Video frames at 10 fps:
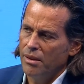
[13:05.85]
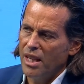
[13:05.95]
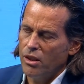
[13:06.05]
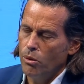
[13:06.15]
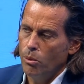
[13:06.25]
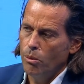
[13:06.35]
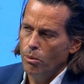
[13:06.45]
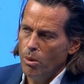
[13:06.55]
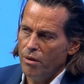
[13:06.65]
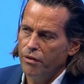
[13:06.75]
that you
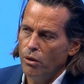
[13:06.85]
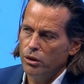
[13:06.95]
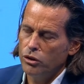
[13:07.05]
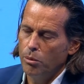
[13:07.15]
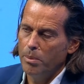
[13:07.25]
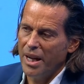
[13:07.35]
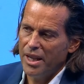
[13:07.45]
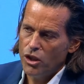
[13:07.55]
were forced to buy